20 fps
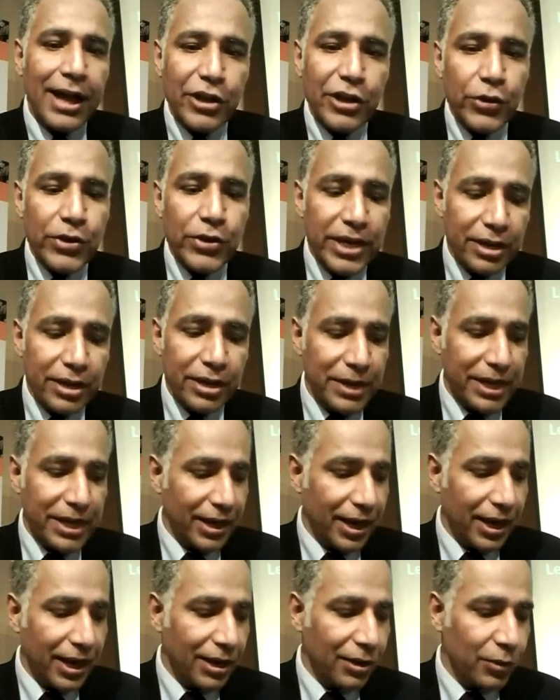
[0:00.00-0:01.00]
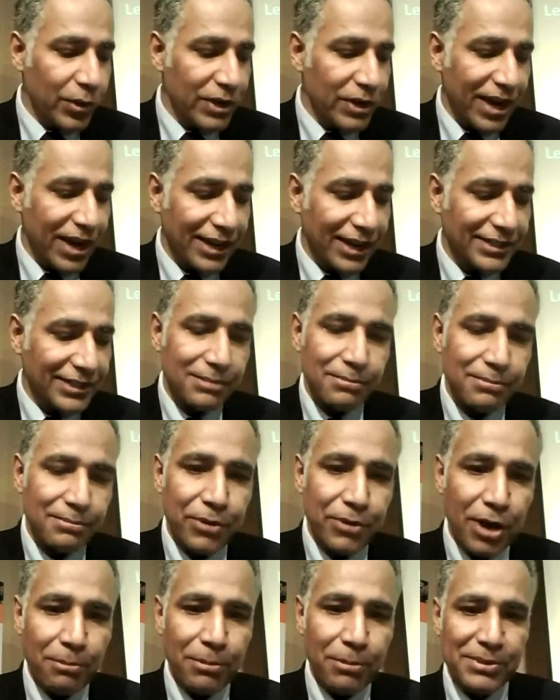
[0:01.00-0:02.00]
can you hear me? We've had
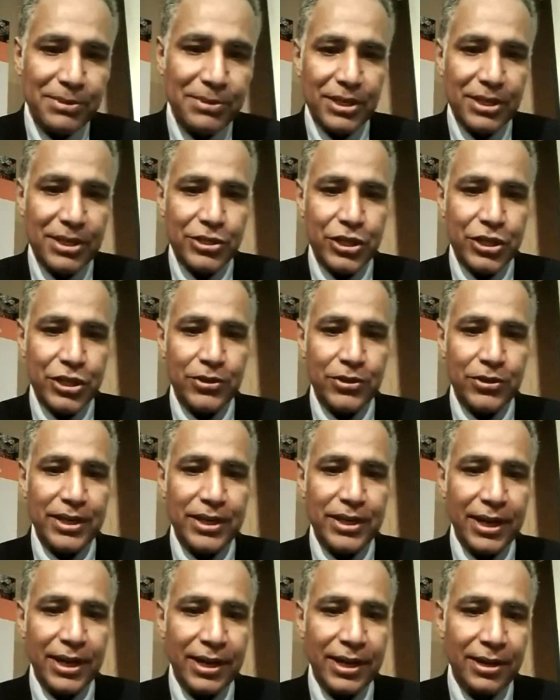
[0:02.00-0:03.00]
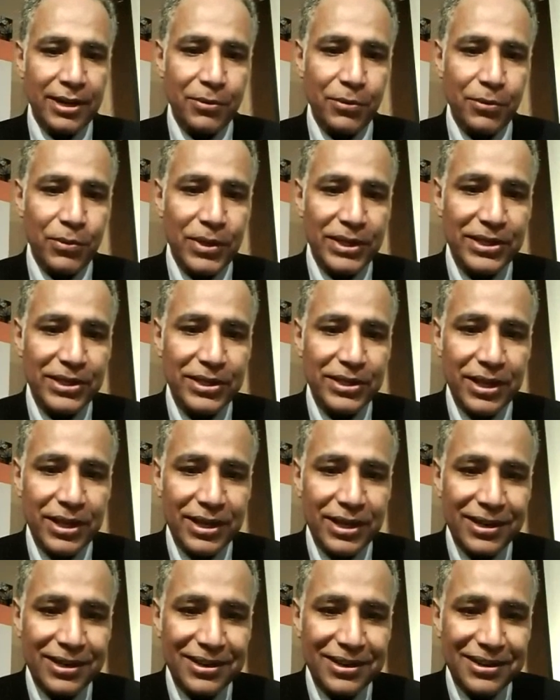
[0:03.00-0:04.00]
some problems, Ashok, with
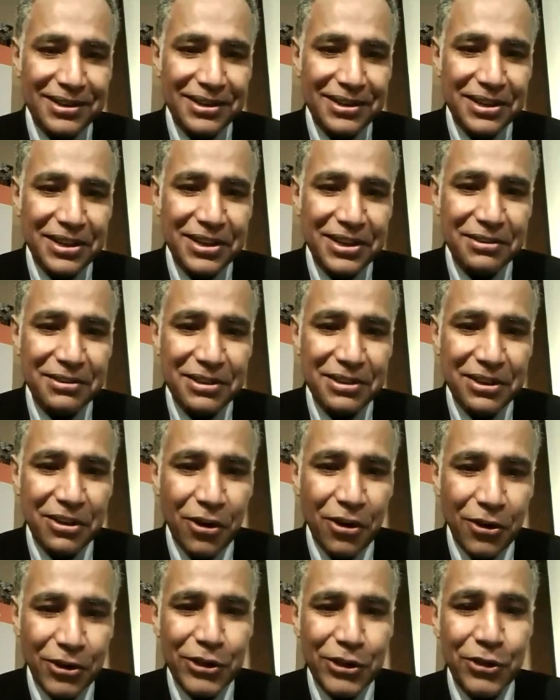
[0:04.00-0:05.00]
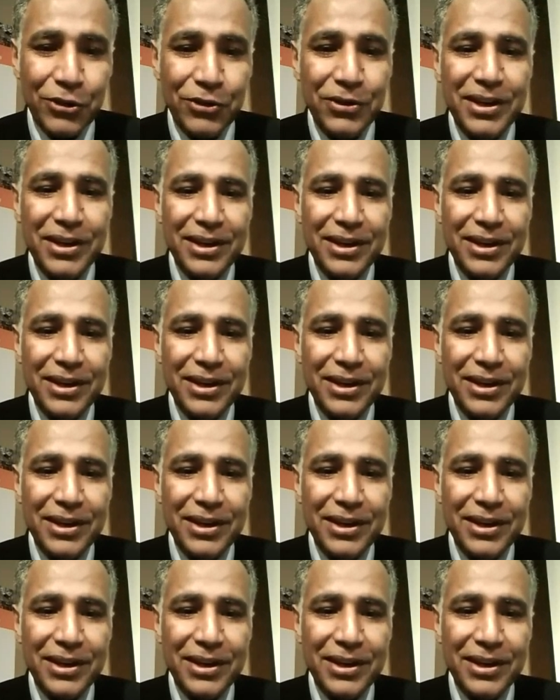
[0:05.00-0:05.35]
audio.